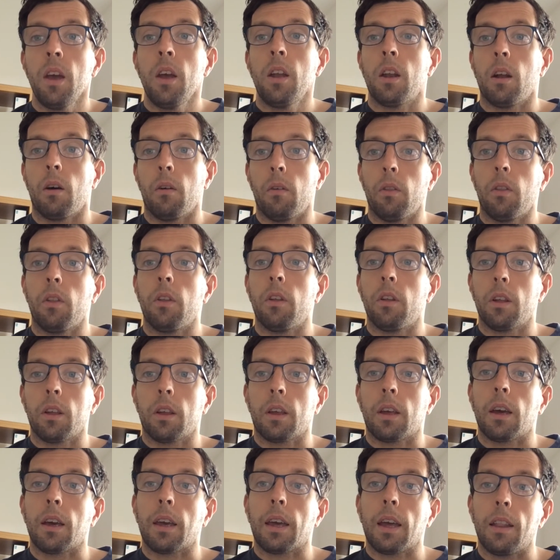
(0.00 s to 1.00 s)
Now
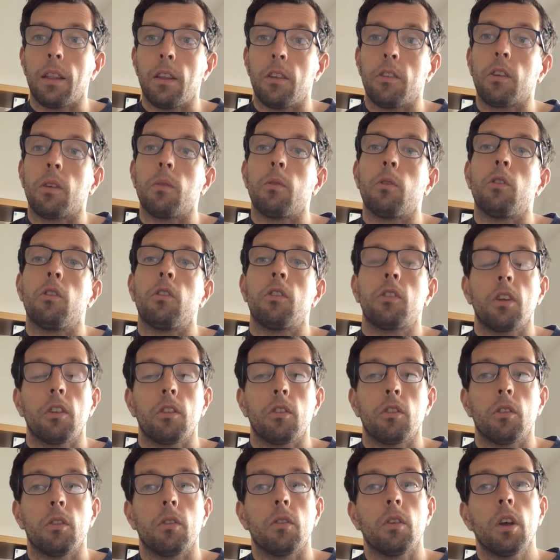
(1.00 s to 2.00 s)
again, this gives us a
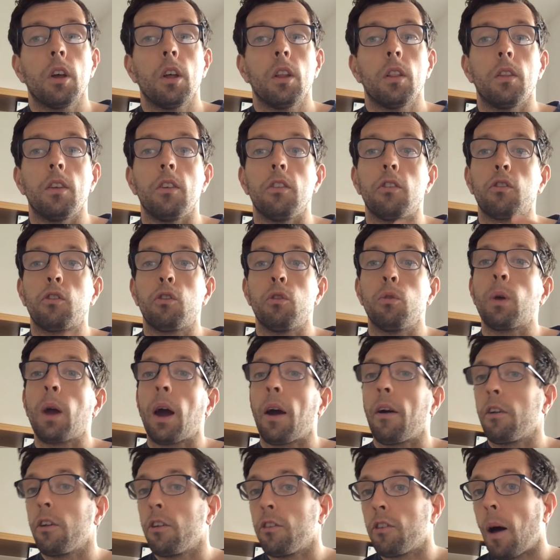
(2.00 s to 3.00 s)
sense of these two
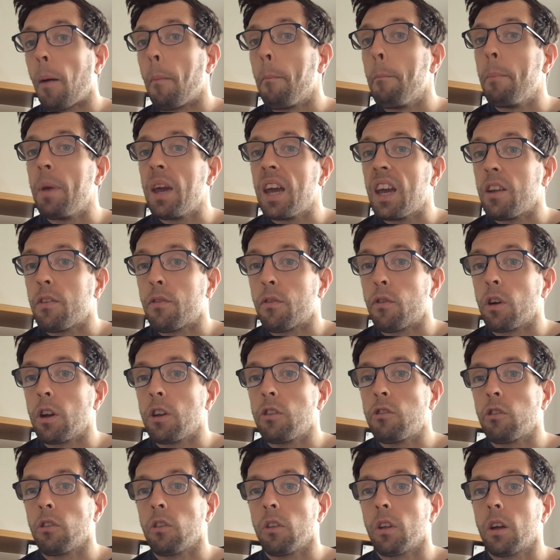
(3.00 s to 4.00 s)
characters are made for
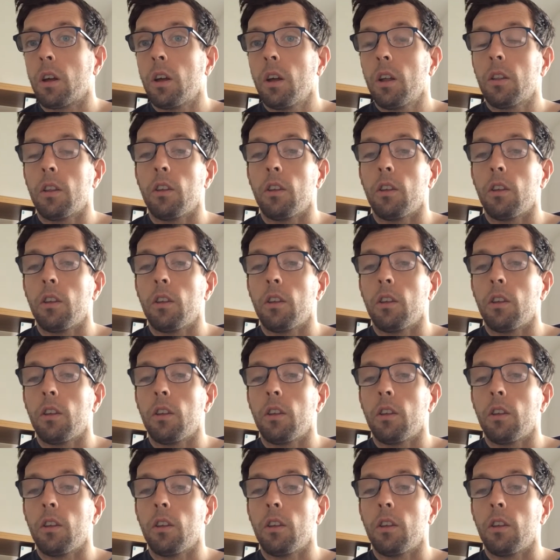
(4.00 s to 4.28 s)
each other.